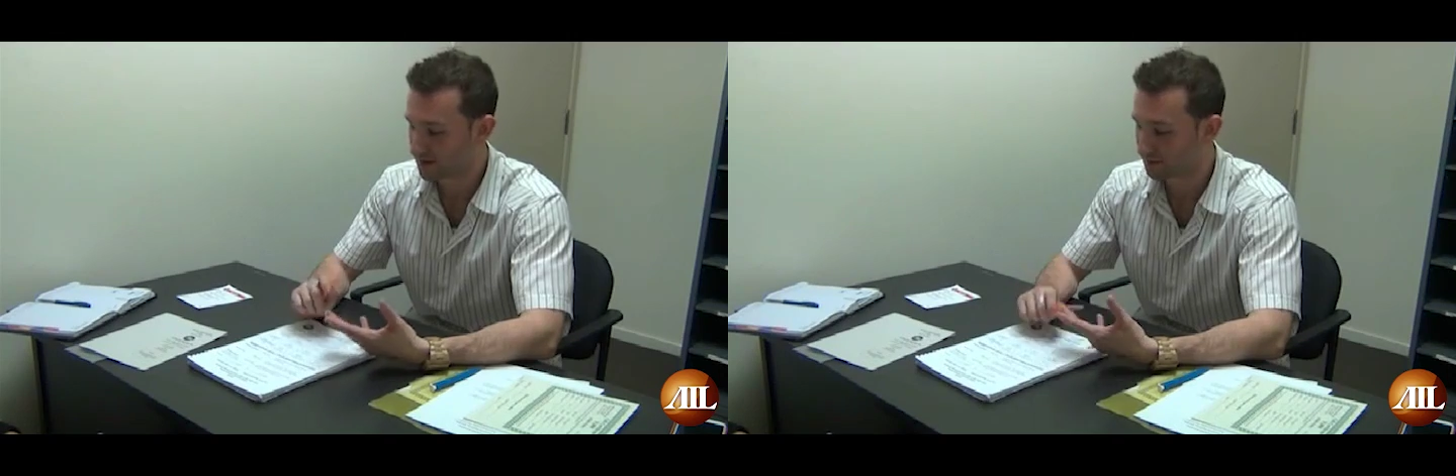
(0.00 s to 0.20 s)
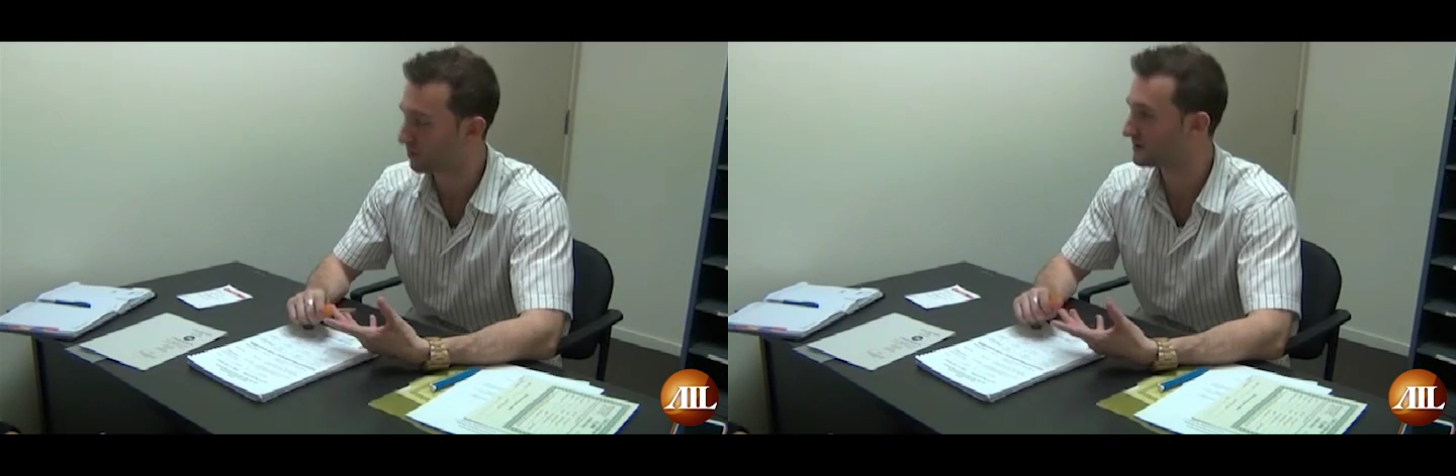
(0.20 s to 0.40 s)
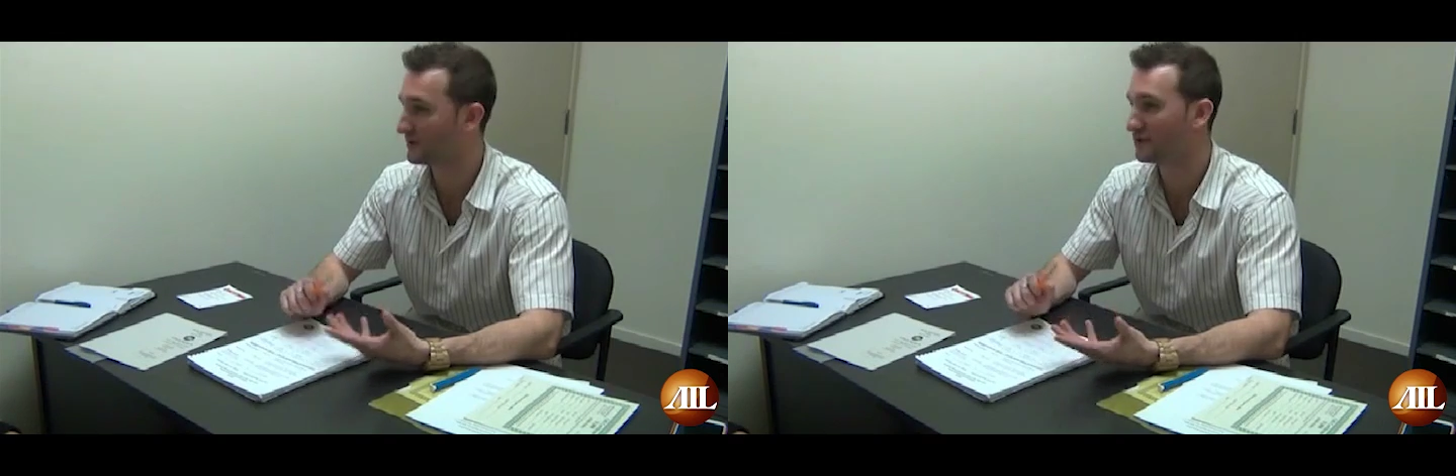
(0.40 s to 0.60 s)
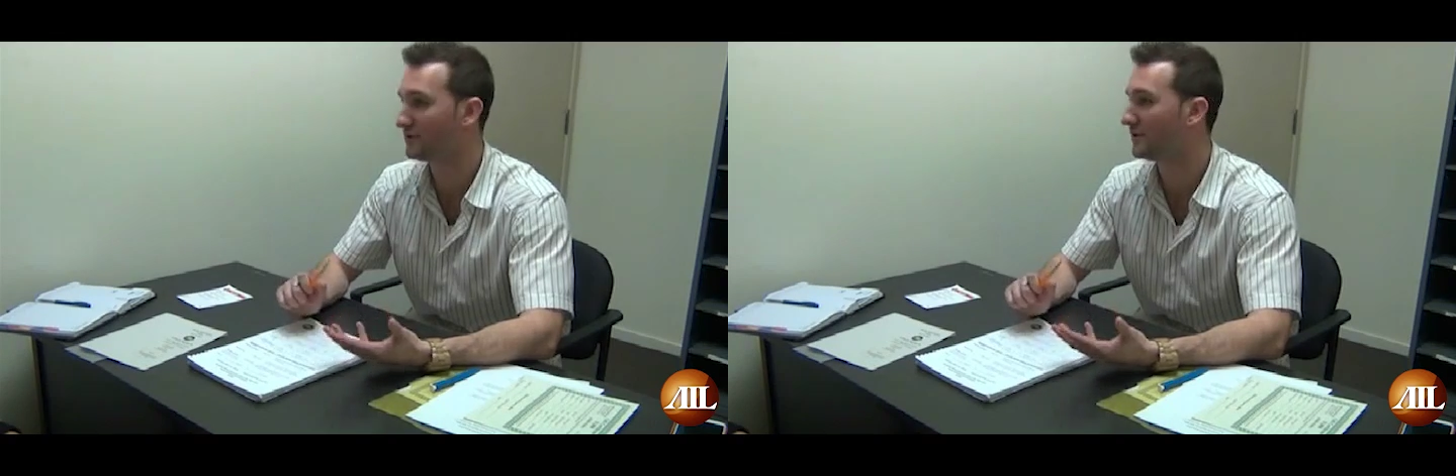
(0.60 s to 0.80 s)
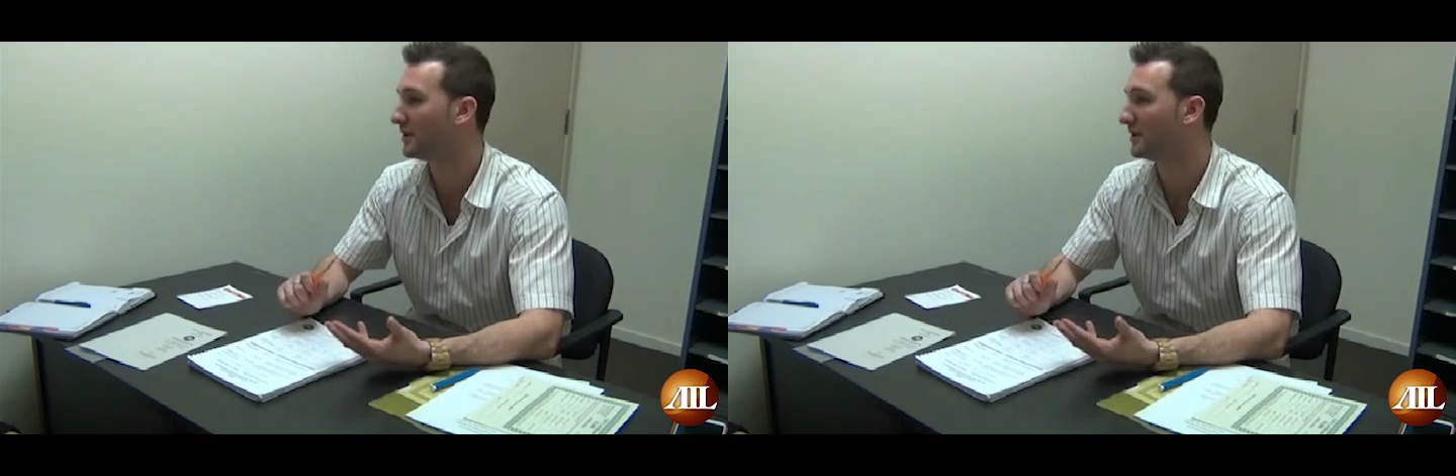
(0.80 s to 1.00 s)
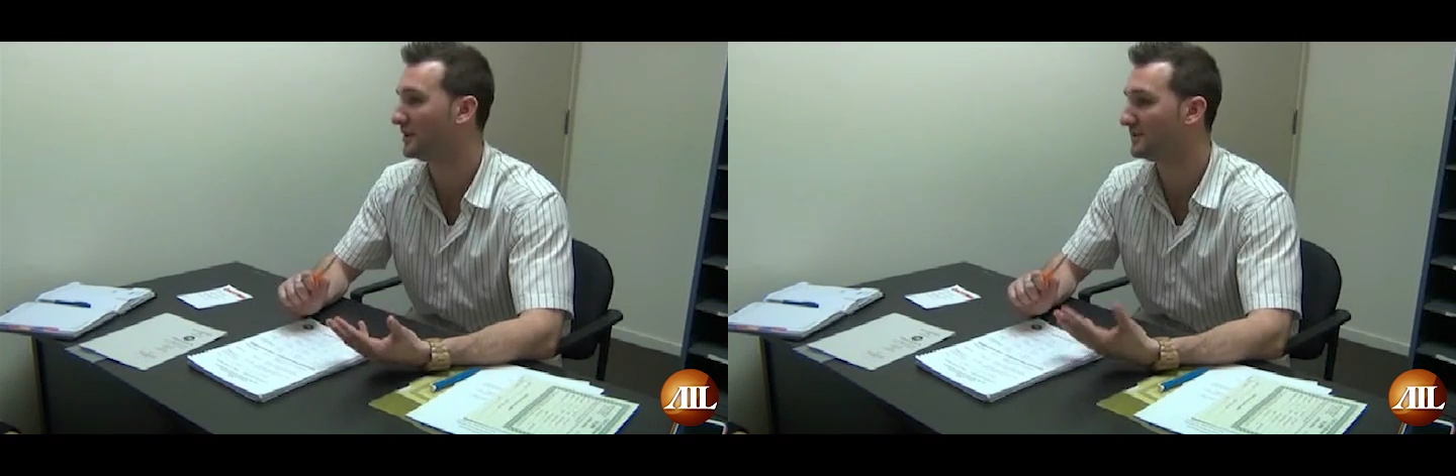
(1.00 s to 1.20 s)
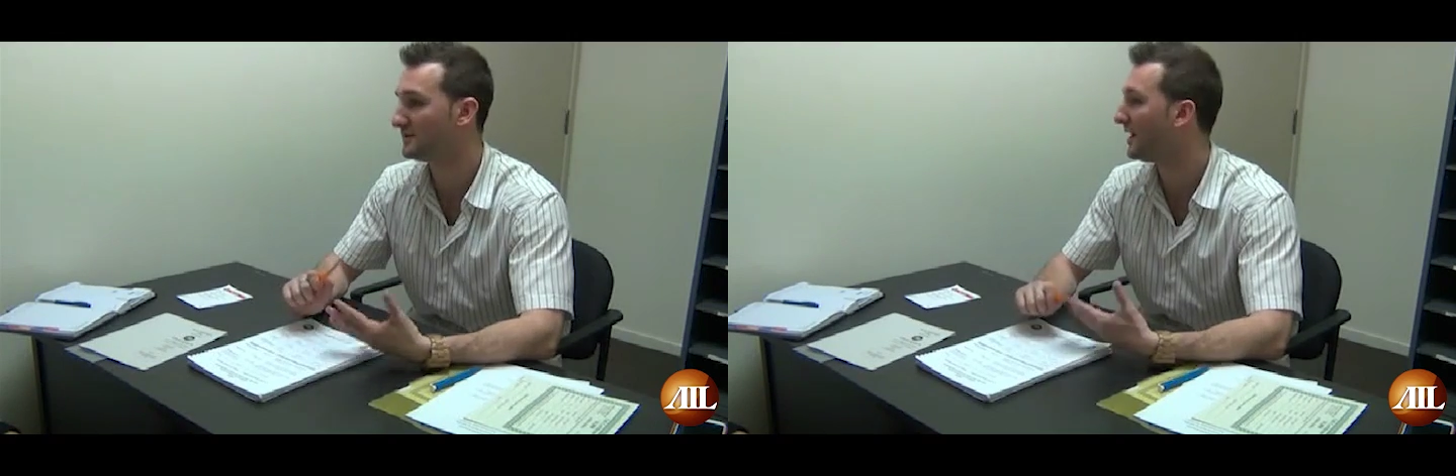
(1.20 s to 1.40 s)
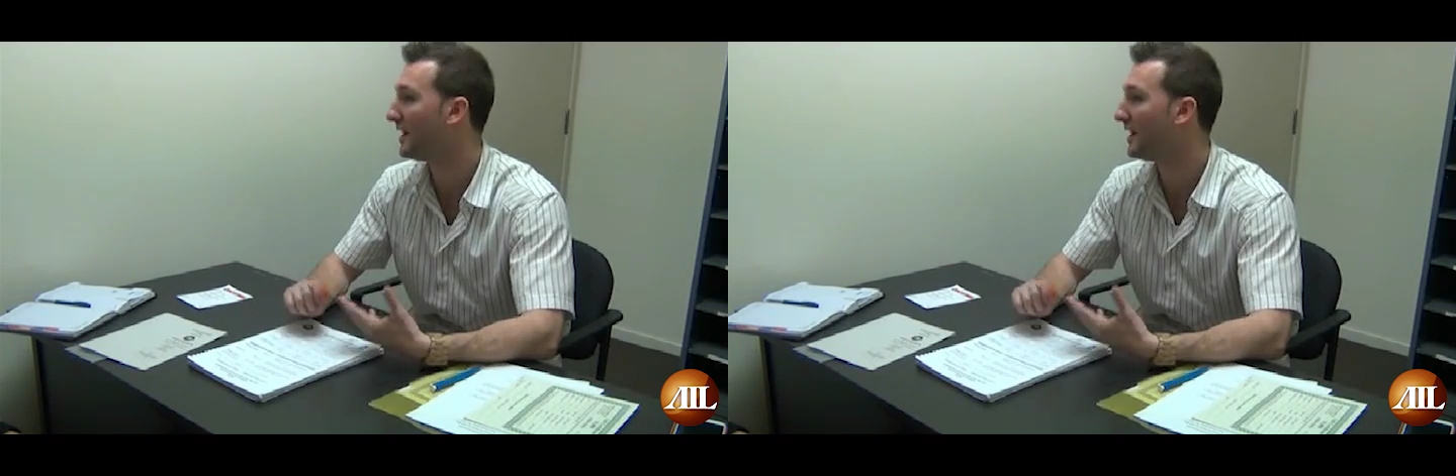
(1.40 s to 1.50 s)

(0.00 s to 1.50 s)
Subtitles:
sports injuries,